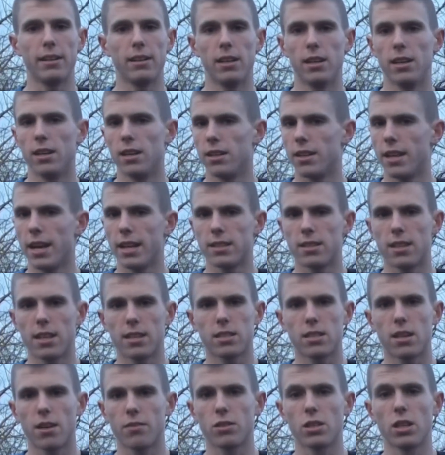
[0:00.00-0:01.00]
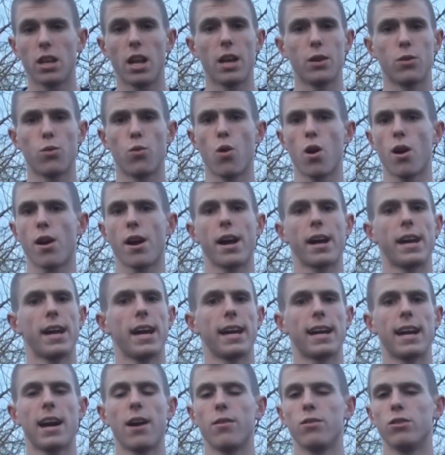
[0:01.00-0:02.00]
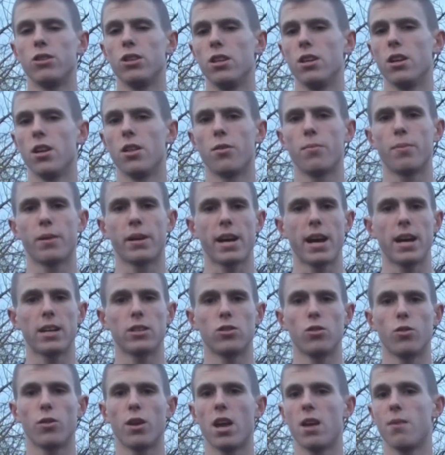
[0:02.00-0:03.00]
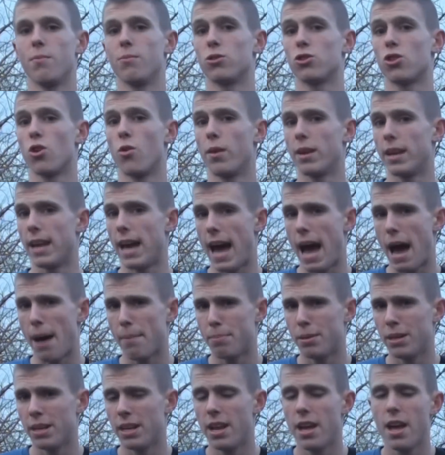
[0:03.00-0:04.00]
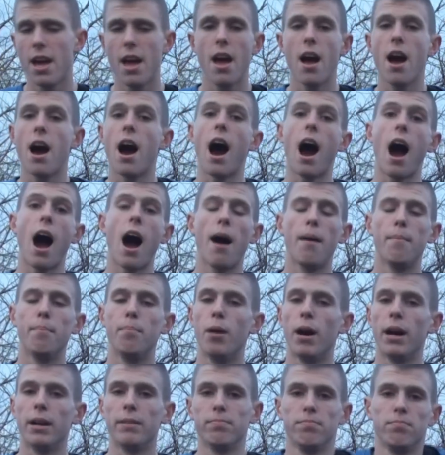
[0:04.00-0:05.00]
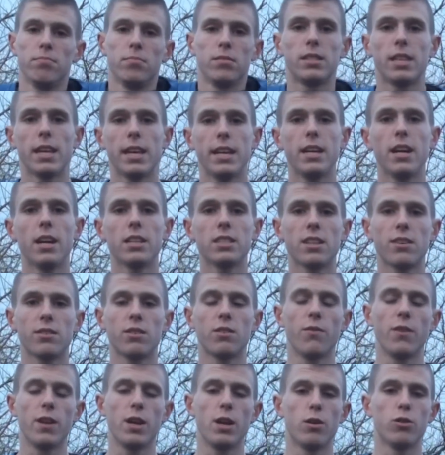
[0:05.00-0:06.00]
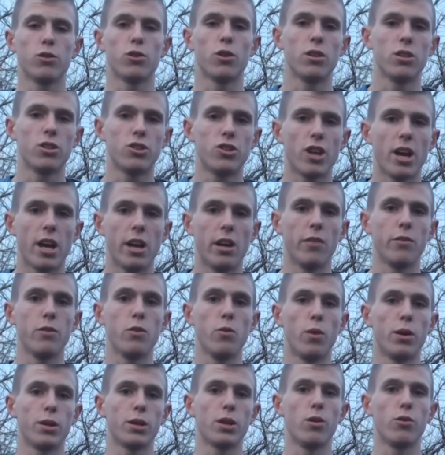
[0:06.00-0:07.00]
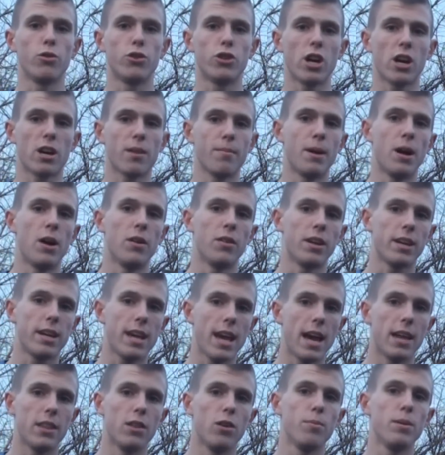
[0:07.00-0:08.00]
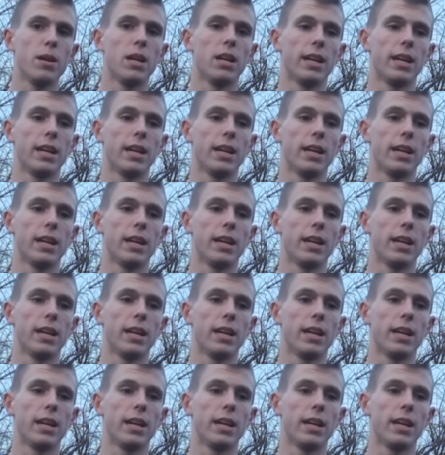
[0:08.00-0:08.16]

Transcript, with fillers: Uh, that that stuff's a lot of work. I can't guarantee another Picasso game is going to happen, uh, but he does have some videos on his channel if you want to go check them out. Again, there'll be a